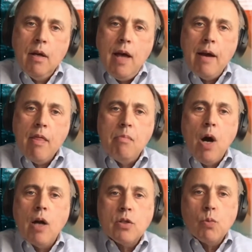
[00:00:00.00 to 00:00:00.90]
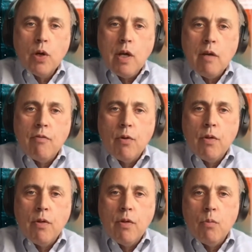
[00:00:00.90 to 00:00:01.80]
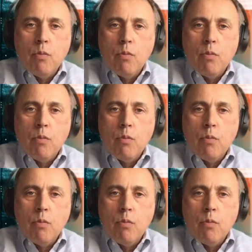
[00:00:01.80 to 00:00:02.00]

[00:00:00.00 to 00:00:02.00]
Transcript: out of the box working for them with